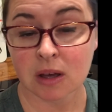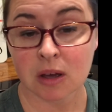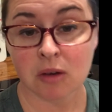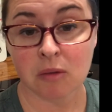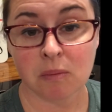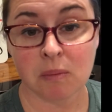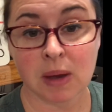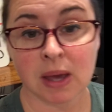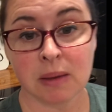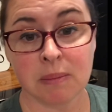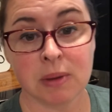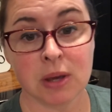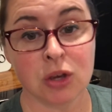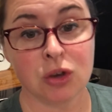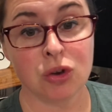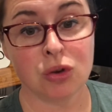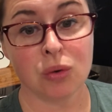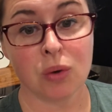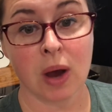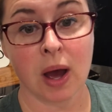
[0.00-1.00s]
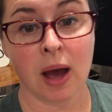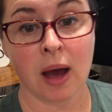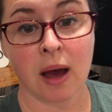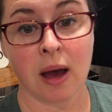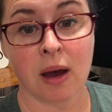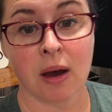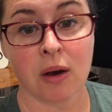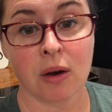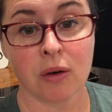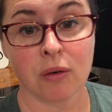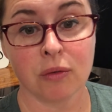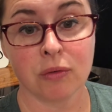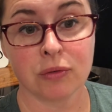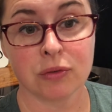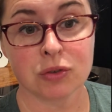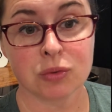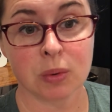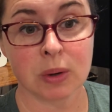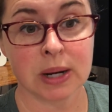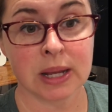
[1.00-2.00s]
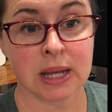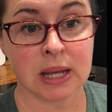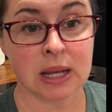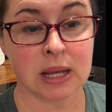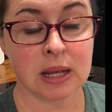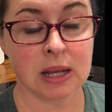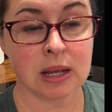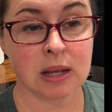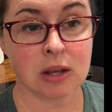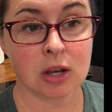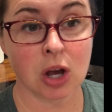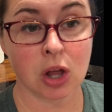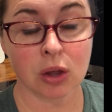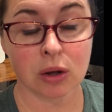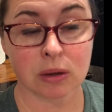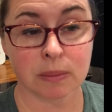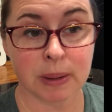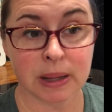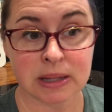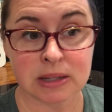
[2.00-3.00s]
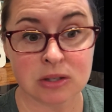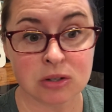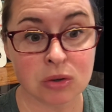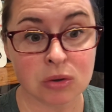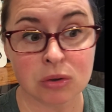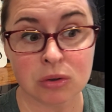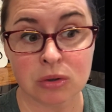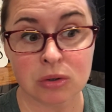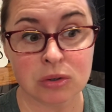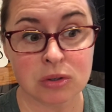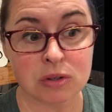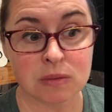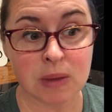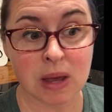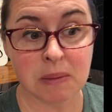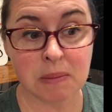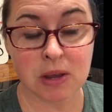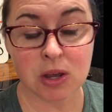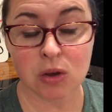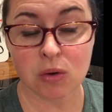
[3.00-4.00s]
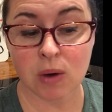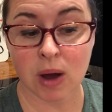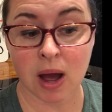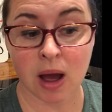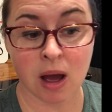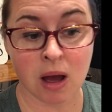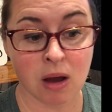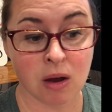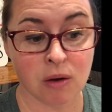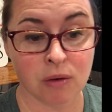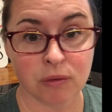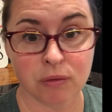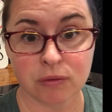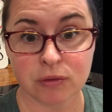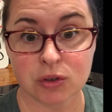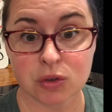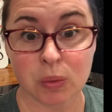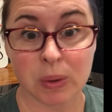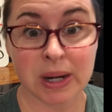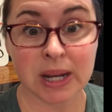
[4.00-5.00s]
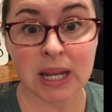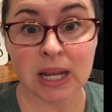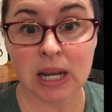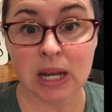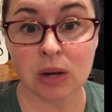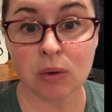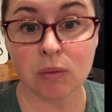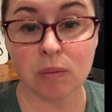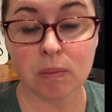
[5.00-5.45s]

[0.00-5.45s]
Maybe you have 20 colored pencils. Maybe you have 20